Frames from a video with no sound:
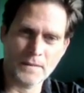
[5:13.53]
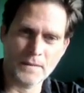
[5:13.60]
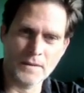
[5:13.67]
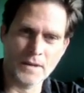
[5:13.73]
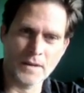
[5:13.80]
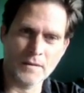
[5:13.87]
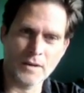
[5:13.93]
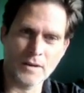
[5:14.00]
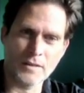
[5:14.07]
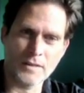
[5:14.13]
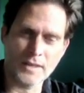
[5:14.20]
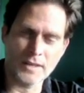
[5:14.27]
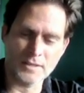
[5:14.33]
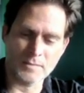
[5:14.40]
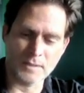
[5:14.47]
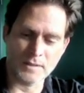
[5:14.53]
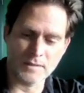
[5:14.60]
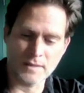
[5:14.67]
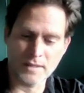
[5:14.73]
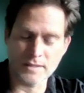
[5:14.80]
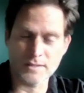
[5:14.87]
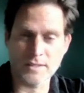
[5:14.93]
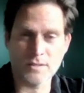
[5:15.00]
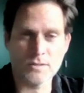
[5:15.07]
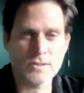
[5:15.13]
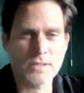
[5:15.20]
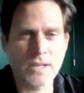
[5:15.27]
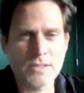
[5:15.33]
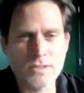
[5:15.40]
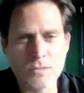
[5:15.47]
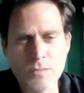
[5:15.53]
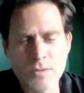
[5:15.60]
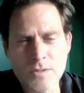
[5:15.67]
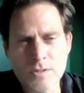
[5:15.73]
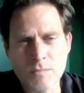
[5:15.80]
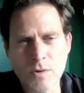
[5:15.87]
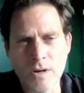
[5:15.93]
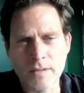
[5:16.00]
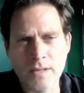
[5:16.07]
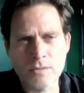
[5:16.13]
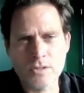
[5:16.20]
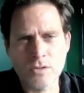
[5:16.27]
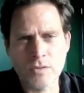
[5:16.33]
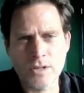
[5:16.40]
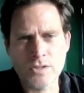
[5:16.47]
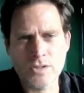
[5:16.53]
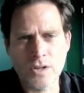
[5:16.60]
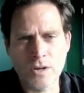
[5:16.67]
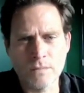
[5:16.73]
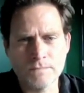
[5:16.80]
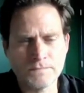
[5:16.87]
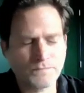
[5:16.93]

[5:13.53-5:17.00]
Yeah. Oh, thanks, man. Thanks. Yeah, those guys are really job, smart. Yeah. That was a great show.